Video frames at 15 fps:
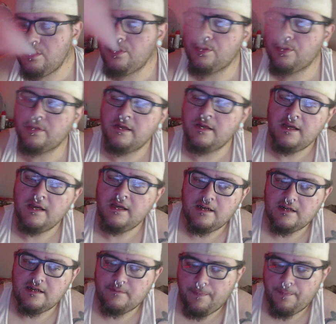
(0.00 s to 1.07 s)
I have a
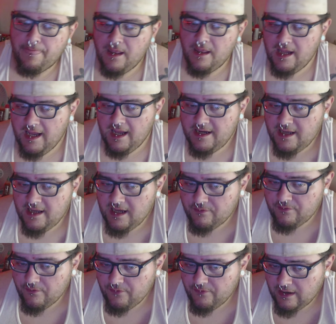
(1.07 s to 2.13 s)
voucher, Section
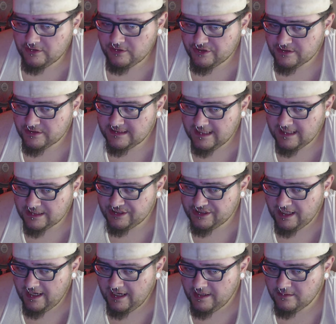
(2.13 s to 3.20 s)
8. Well,
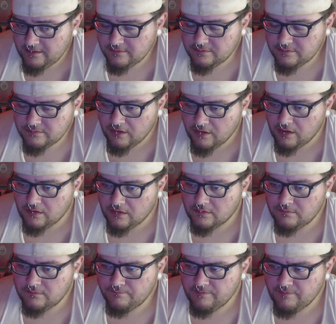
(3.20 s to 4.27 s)
HVC now.
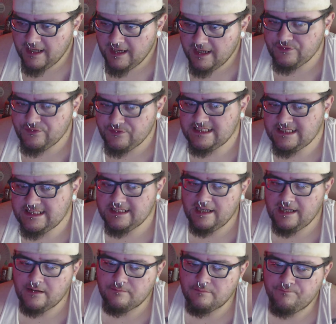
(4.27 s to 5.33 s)
It's not Section 8
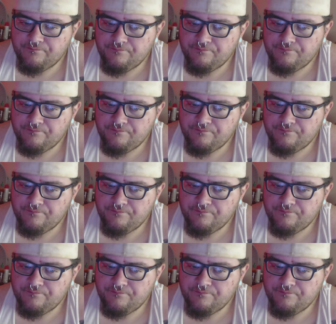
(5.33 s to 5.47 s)
no more.